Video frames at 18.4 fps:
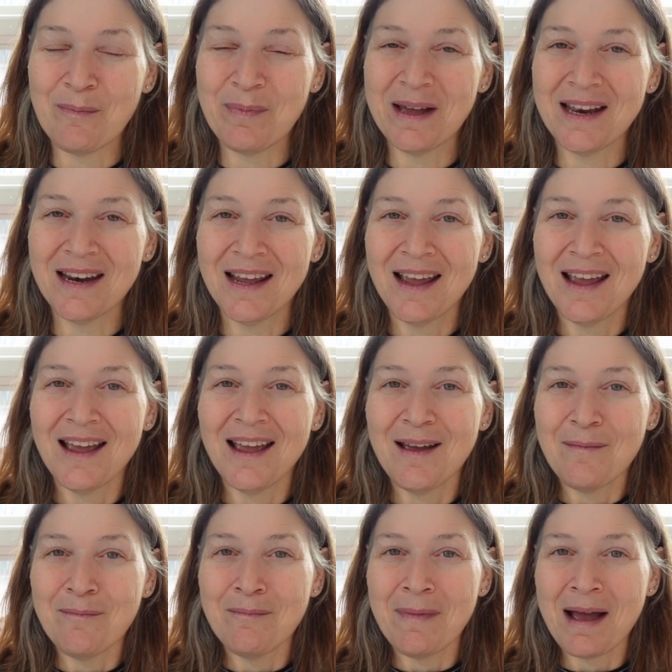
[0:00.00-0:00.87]
But
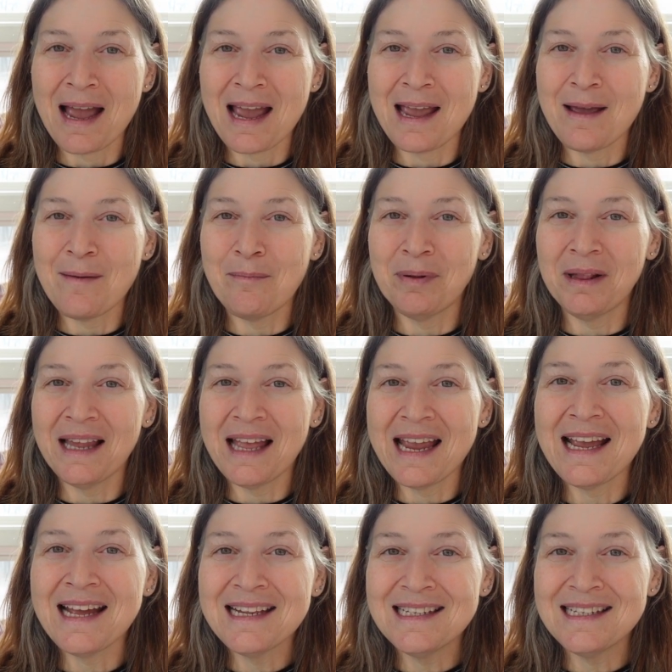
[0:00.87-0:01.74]
my
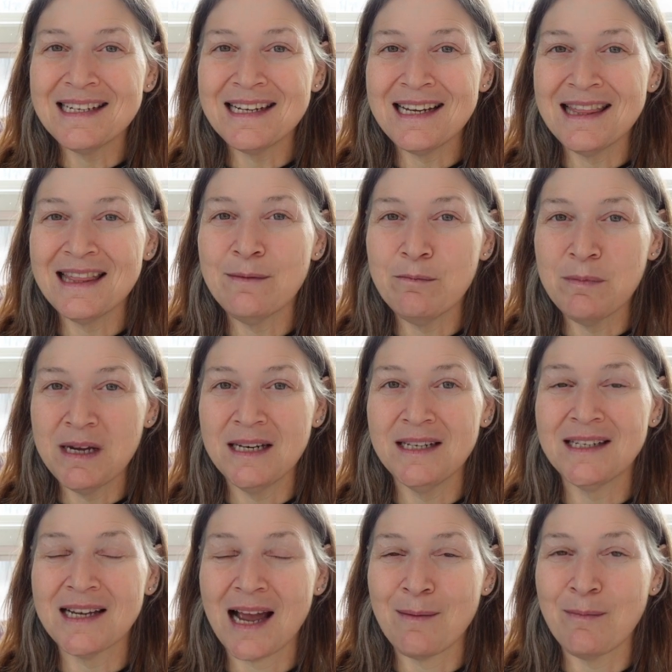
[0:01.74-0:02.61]
plans in the
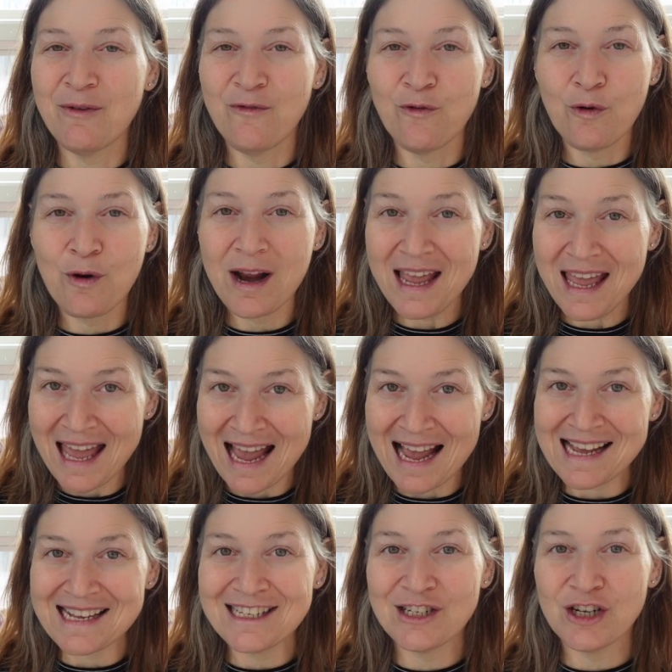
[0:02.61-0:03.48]
meantime, before I
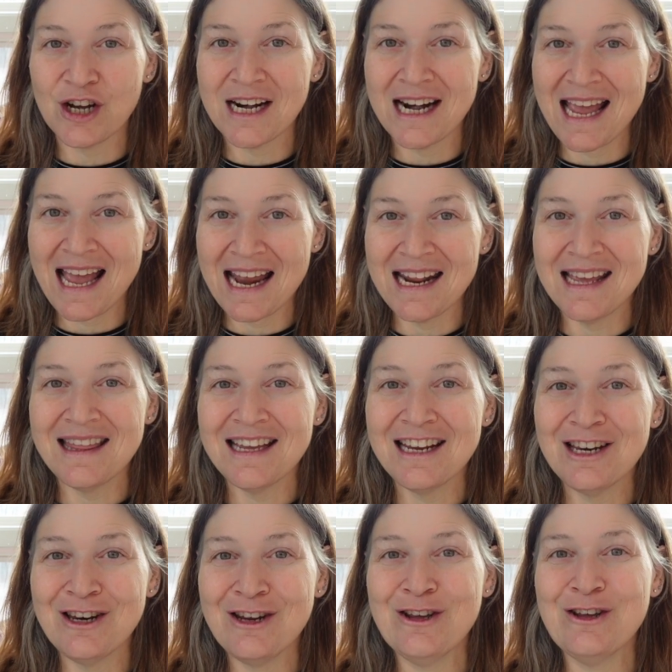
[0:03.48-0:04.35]
cast on
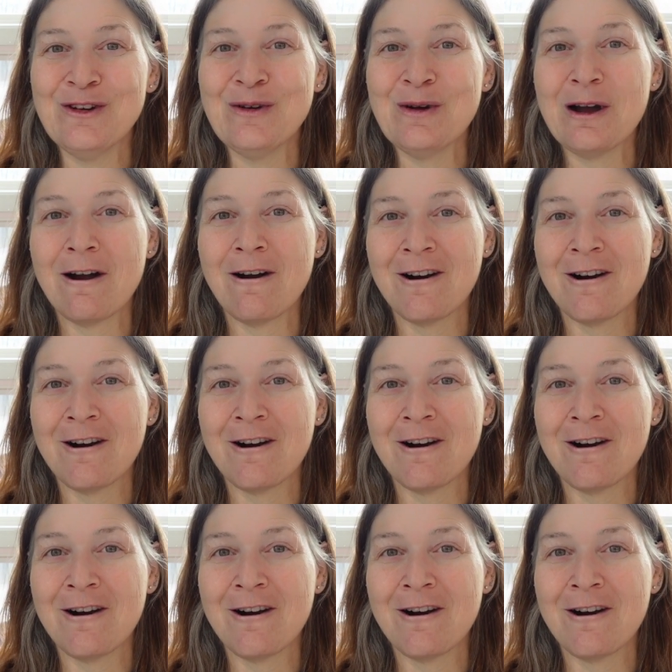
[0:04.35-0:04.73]
anything new,